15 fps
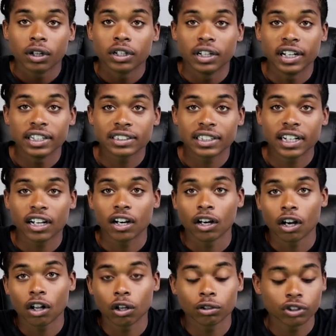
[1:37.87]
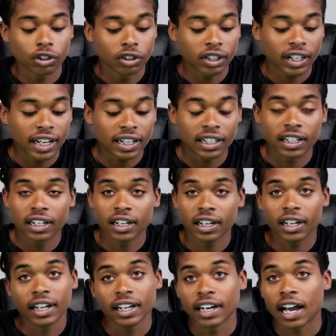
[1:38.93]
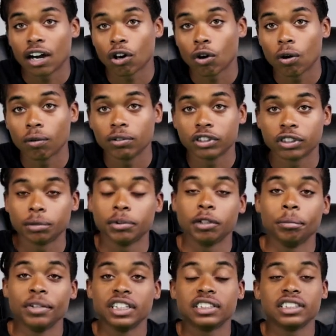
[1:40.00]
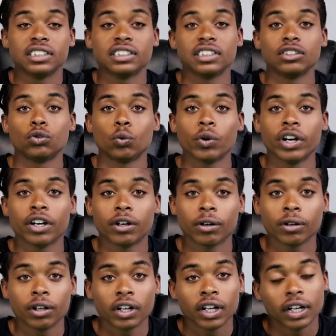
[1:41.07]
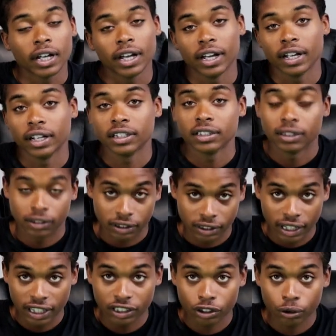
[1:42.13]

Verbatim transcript: let's take a closer look at the gun and I'll go over some dimensions as well and stay